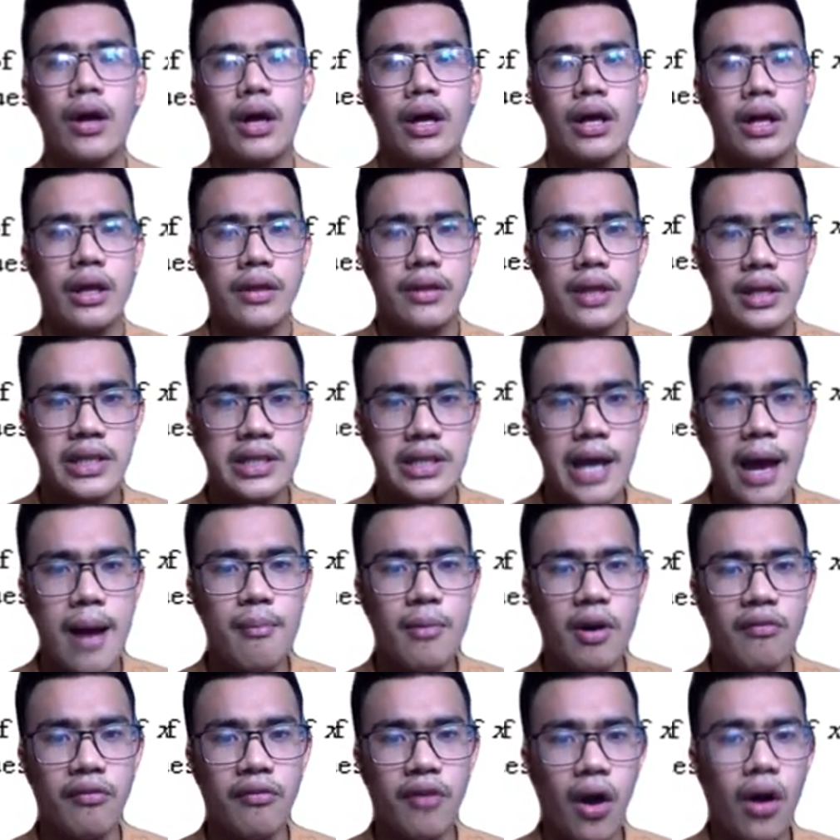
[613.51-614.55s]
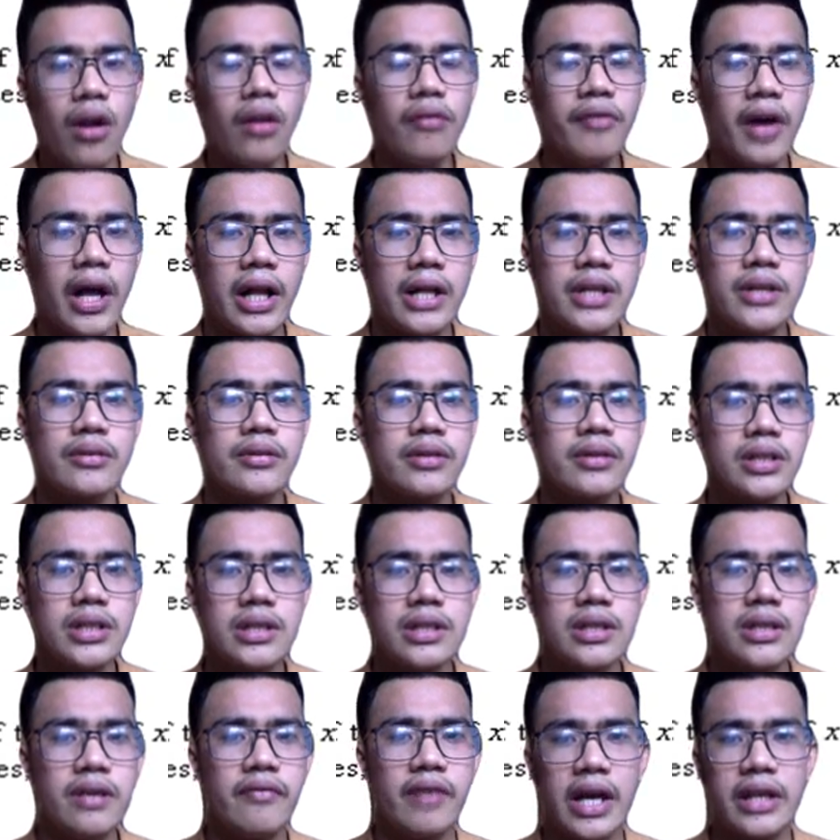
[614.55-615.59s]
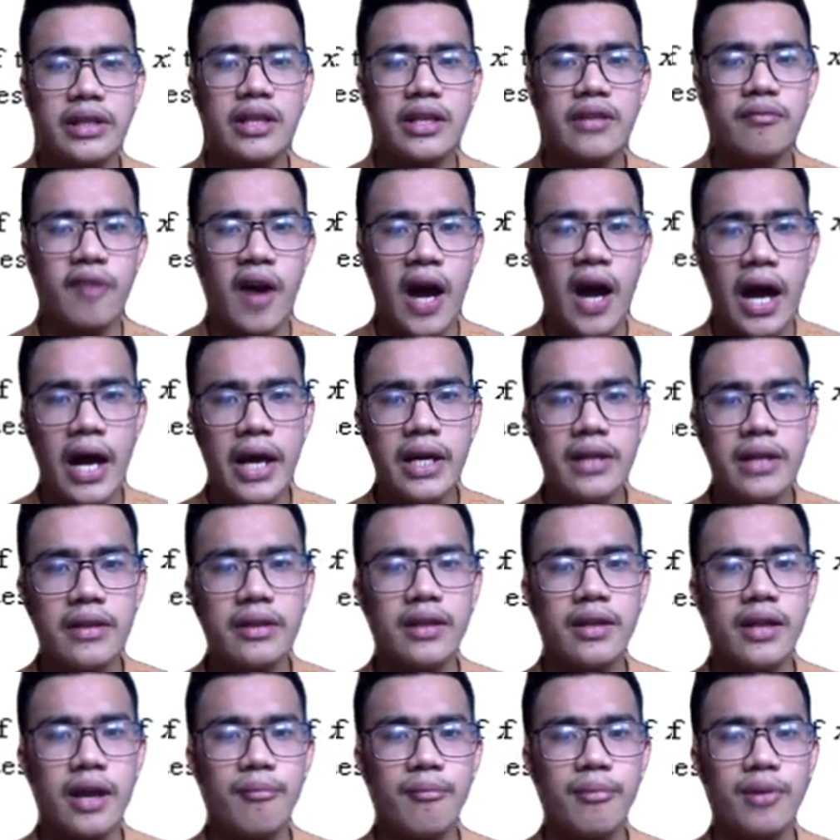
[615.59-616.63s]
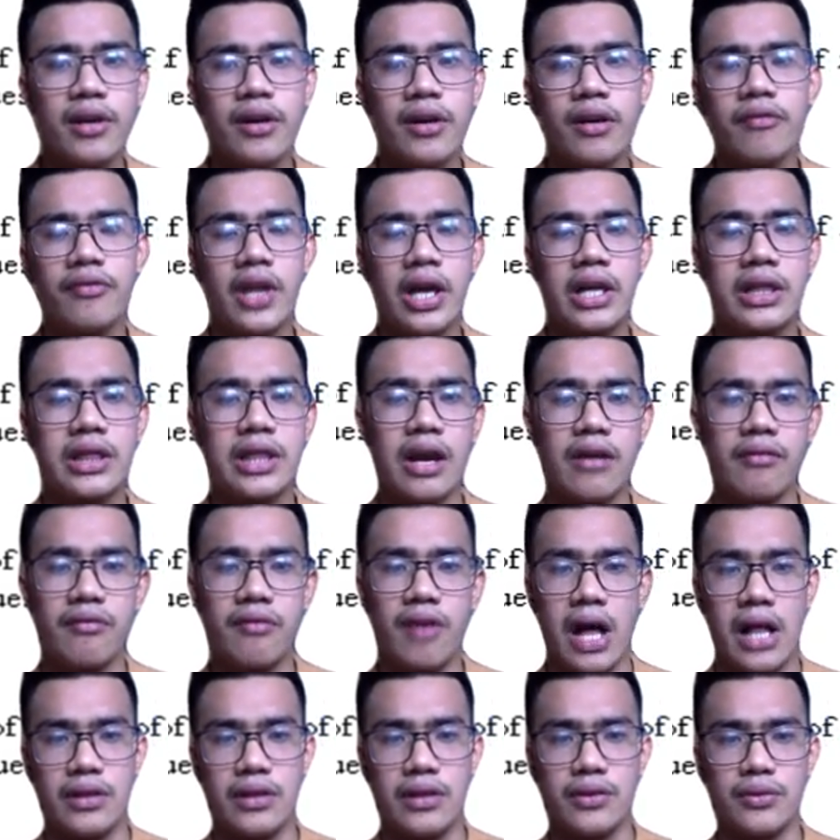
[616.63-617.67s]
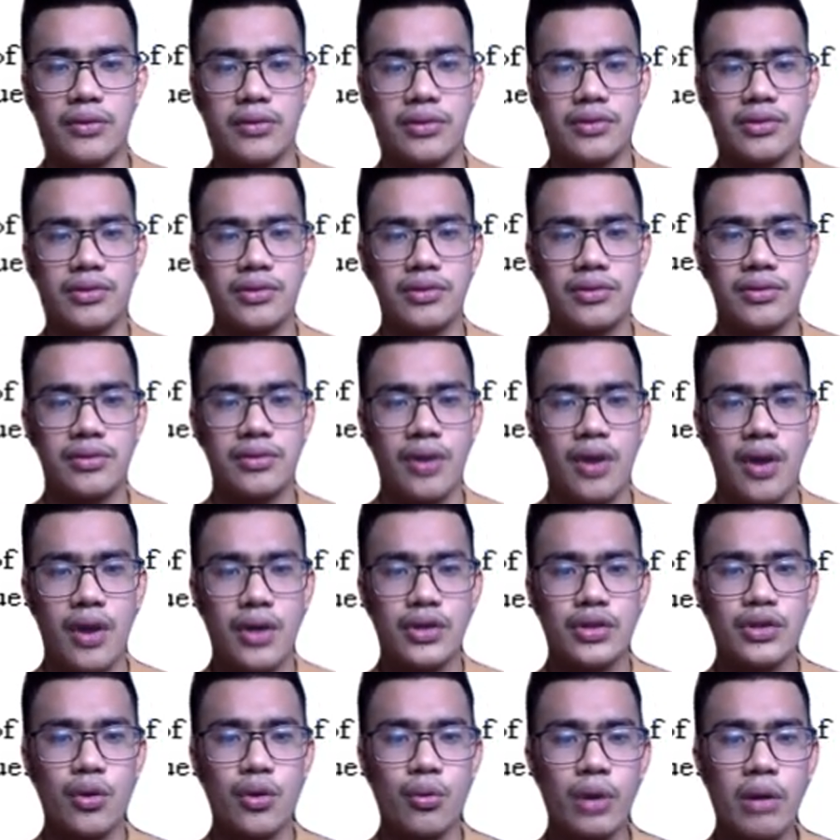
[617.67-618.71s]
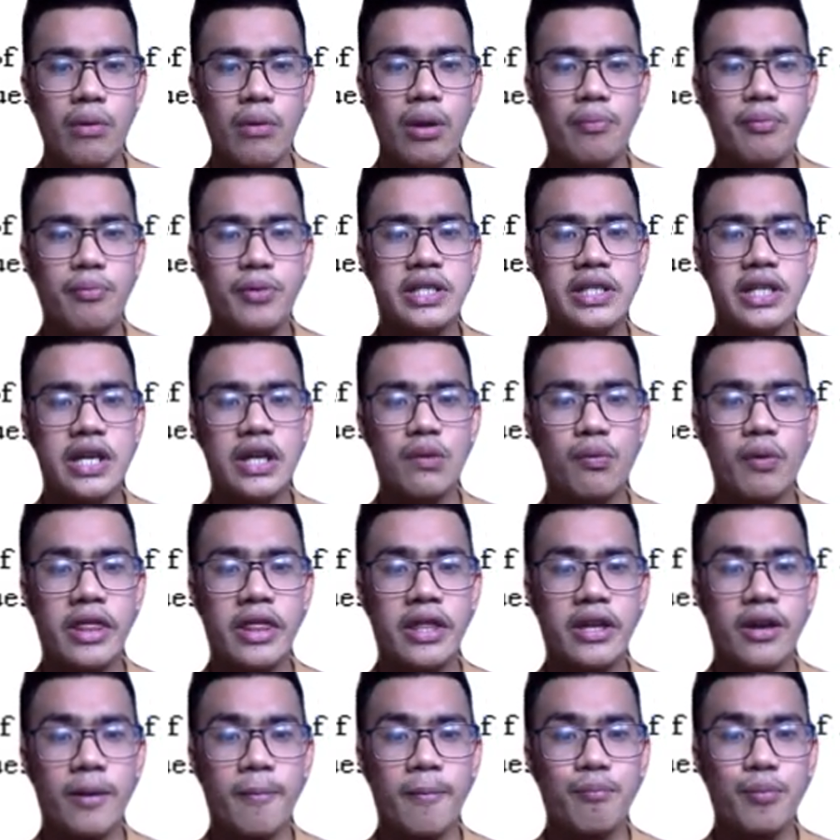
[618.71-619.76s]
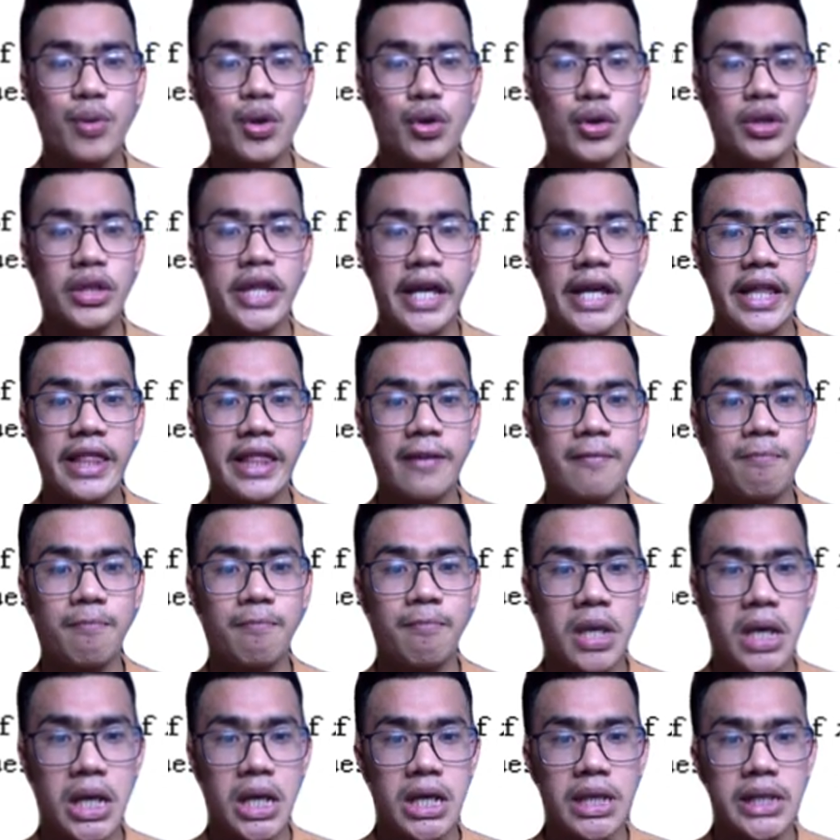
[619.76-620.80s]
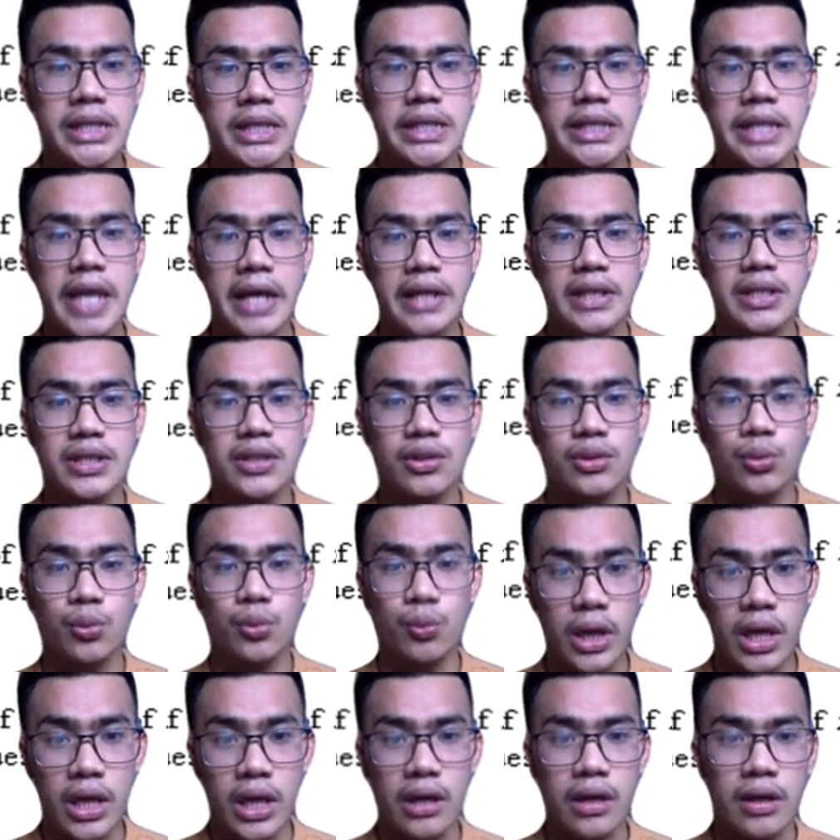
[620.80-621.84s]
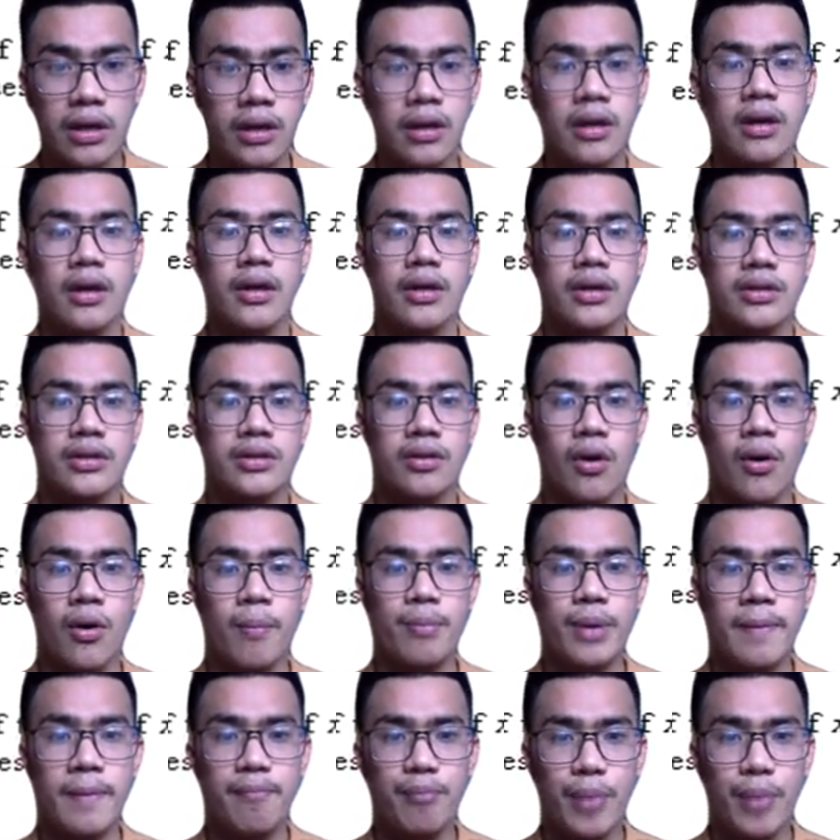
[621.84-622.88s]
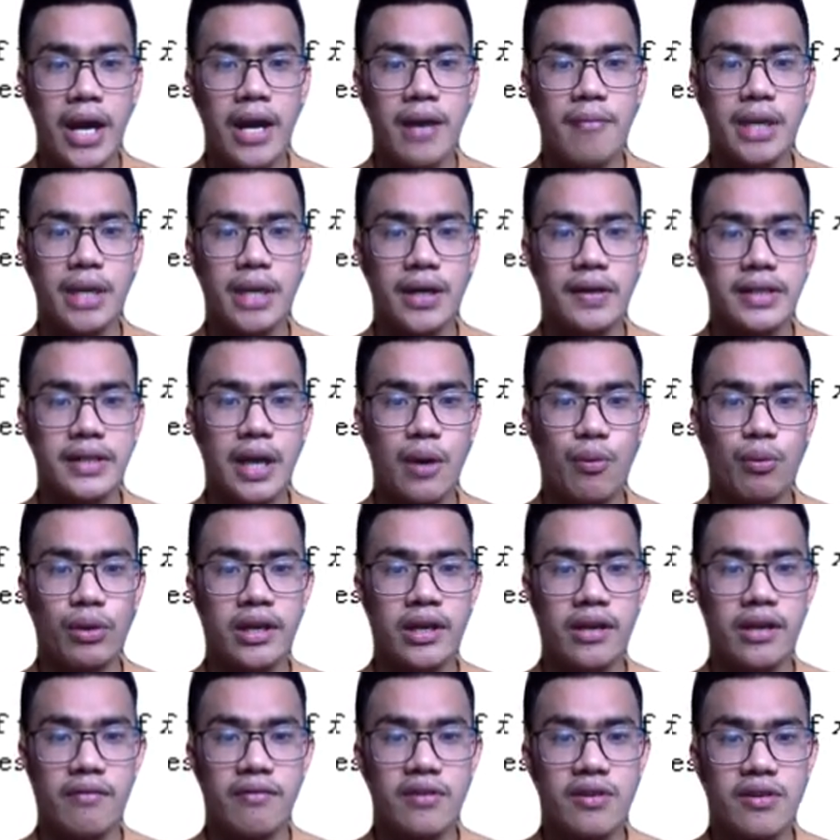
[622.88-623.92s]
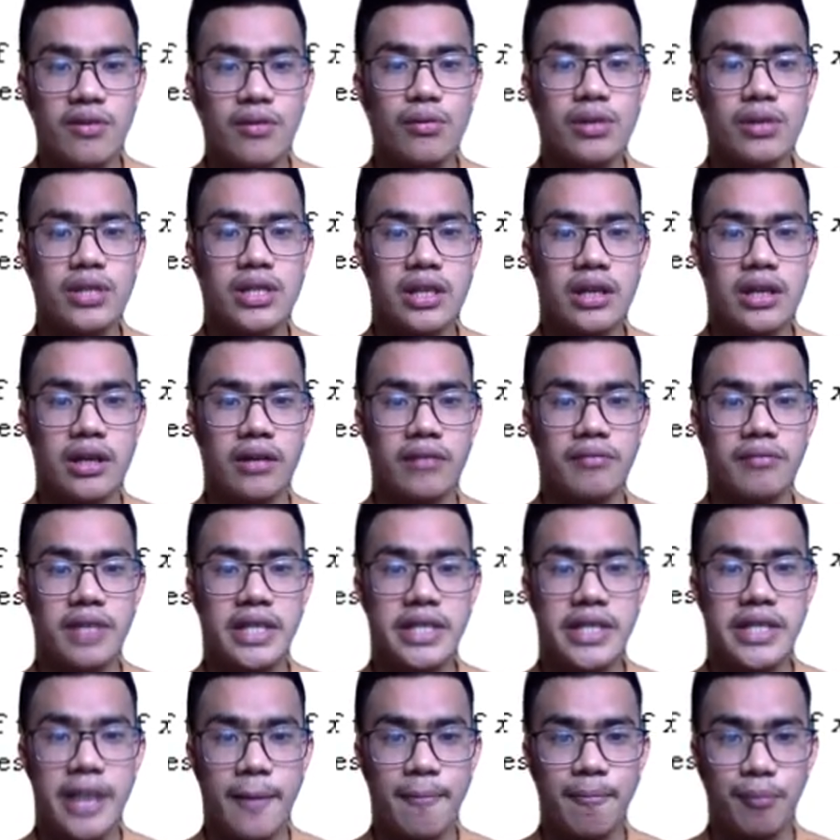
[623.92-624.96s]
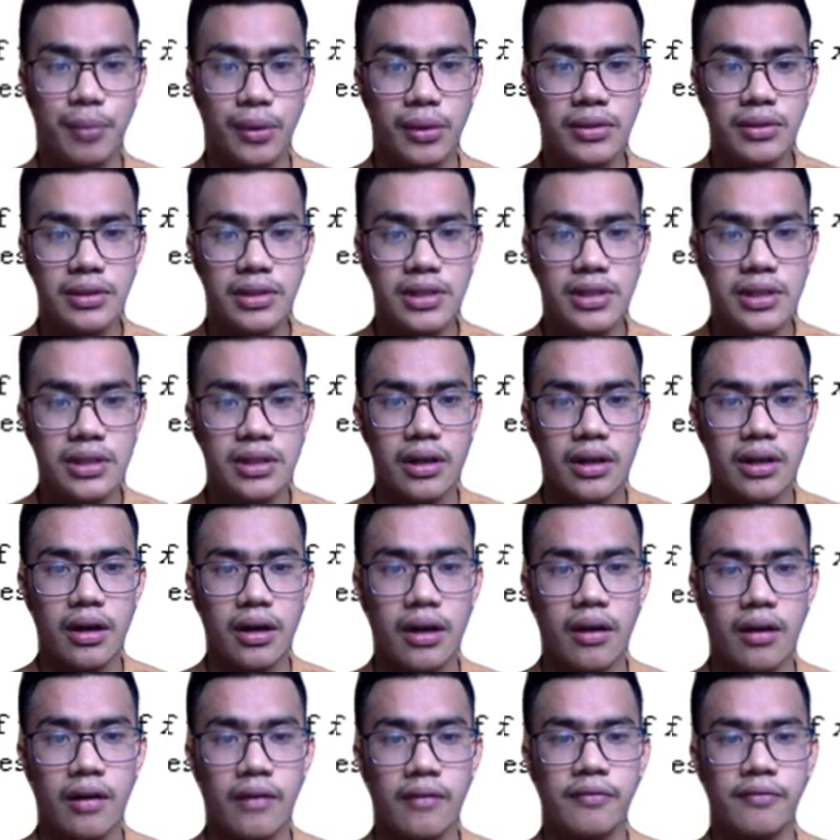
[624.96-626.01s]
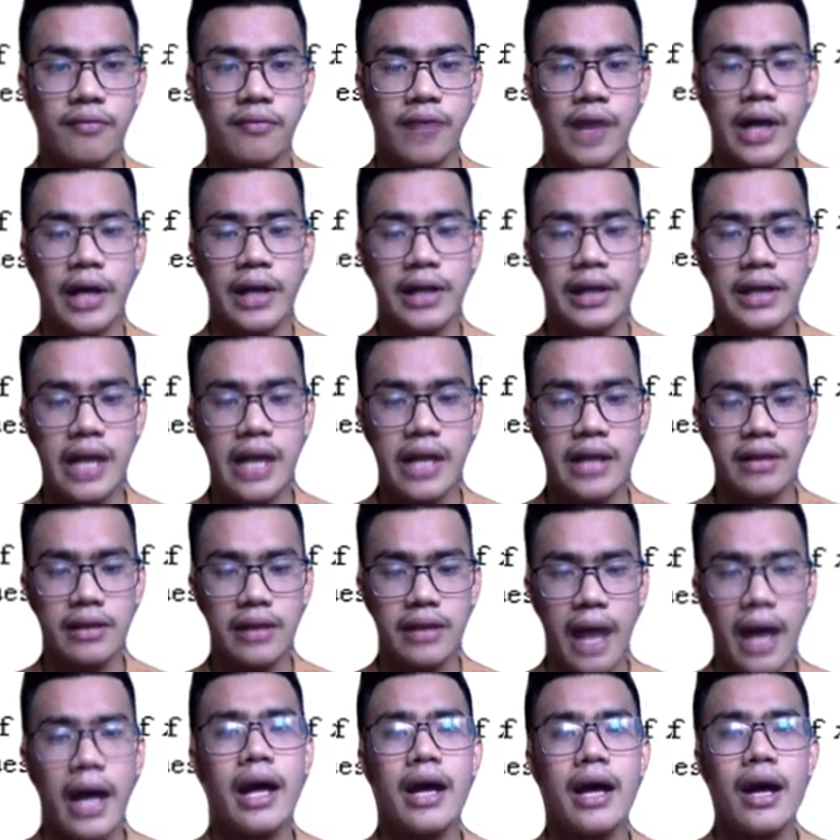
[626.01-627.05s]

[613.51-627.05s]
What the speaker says: the sum of all values divided by the number of data values. So we will proceed with computing the means next week. So prepare because I will give you some examples of data